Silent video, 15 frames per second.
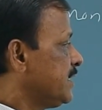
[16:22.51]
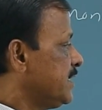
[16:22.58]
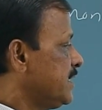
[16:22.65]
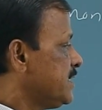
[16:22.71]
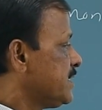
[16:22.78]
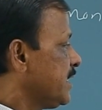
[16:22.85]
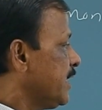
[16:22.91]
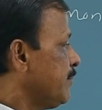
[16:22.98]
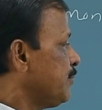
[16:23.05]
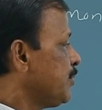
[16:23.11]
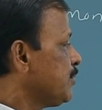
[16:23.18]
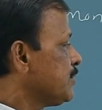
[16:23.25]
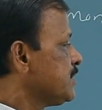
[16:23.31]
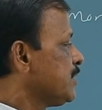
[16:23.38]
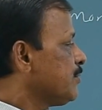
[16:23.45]
these
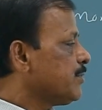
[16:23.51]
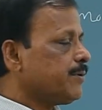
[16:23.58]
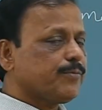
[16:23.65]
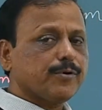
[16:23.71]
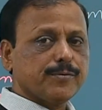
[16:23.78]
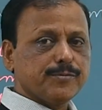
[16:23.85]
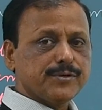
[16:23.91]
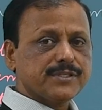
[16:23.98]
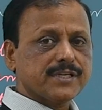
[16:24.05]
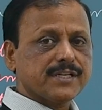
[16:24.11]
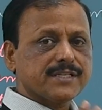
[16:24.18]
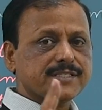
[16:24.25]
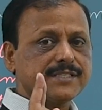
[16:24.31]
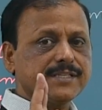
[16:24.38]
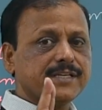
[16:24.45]
embryos develop from
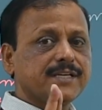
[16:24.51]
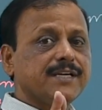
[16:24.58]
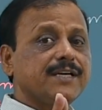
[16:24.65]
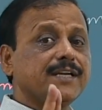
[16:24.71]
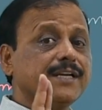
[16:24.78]
nucellus.